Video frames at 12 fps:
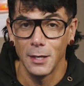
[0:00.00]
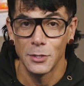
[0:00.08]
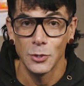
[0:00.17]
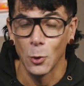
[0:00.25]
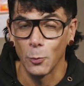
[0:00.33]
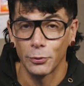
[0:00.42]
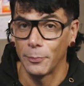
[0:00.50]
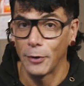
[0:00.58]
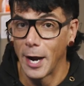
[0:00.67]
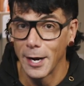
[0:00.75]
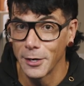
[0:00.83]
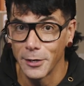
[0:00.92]
sole
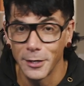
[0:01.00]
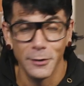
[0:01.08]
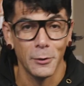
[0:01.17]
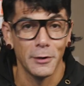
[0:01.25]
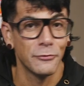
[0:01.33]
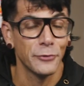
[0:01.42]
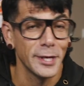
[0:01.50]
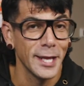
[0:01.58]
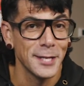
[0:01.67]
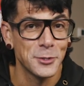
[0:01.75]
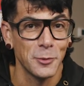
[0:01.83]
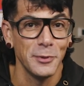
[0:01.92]
proprietor or
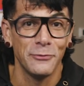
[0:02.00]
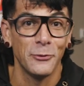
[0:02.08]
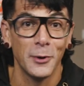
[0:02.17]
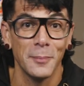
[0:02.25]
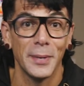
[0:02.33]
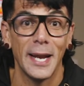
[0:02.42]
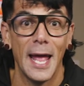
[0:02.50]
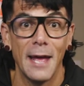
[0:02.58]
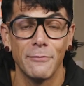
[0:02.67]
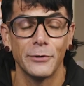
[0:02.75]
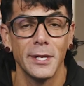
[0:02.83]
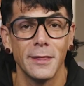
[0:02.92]
freelancer before, but
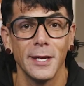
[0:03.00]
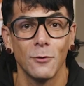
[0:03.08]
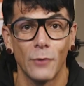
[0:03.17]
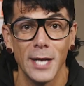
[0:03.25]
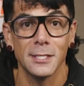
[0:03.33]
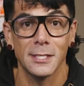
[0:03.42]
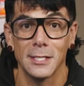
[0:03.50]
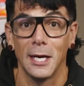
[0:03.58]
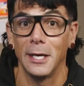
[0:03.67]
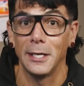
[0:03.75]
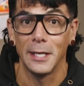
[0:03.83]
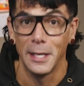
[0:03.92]
everything rests
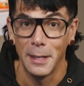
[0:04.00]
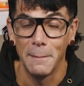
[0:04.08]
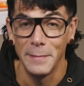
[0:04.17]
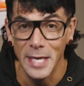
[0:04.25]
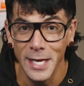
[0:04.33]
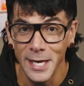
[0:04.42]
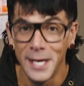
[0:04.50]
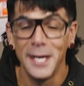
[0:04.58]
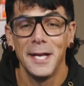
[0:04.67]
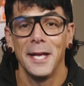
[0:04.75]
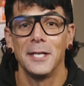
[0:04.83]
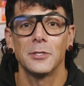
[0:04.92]
on me.
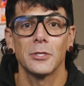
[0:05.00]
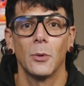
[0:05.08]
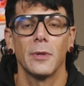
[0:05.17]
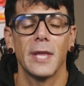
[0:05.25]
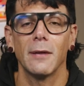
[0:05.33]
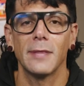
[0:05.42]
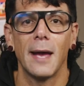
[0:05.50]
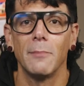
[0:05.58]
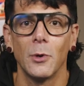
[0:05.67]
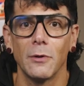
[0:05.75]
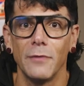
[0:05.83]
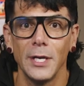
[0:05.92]
And so without that
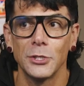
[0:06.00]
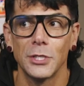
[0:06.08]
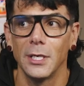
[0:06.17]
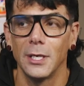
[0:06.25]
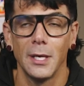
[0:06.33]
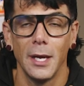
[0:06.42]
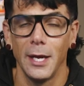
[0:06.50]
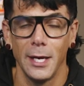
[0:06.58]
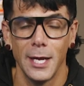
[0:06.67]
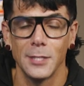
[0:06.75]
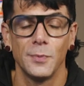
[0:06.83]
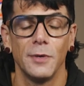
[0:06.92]
motivation,
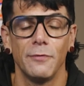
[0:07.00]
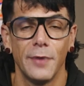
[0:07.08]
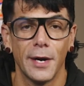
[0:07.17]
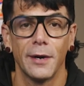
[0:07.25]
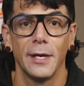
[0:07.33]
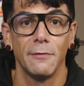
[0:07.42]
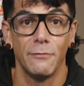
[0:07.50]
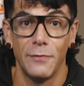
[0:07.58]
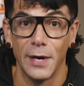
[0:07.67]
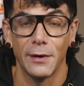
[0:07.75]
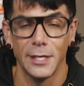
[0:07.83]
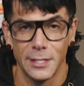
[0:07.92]
it has been very,
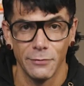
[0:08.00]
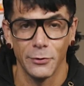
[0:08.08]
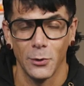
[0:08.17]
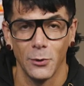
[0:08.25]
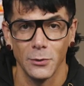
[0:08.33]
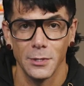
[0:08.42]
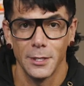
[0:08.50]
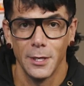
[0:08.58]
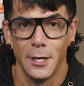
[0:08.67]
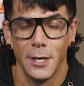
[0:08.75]
very difficult.